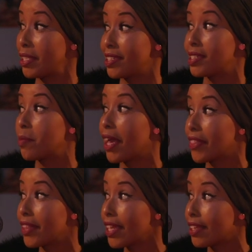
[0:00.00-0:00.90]
mean it's a
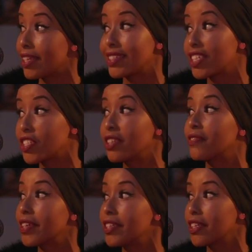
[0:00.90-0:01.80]
bad thing. That's actually a
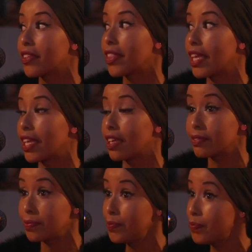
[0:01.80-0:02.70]
very good thing.
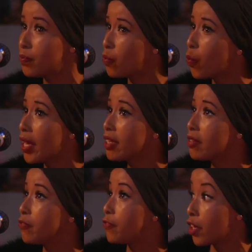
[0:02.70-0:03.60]

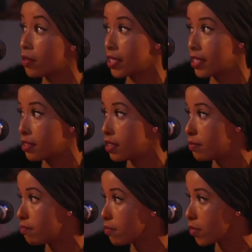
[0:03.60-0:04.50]
When Vogue
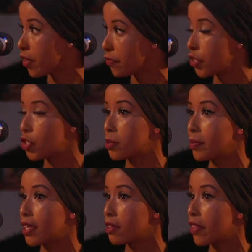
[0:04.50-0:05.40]
featured
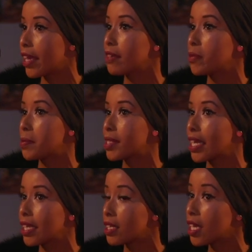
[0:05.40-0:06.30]
me on their
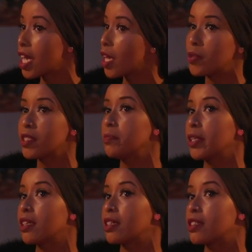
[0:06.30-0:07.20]
website, it wasn't
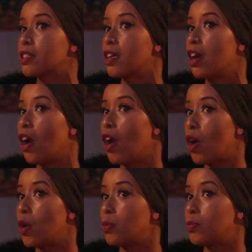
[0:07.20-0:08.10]
because,
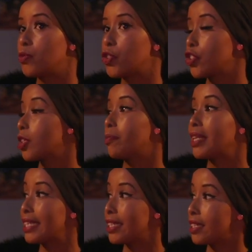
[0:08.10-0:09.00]
oh, she's
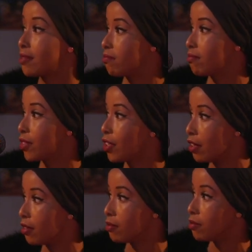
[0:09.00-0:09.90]
completely, you
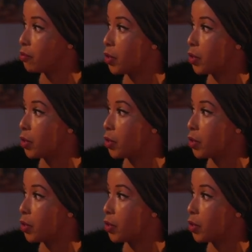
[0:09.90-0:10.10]
know,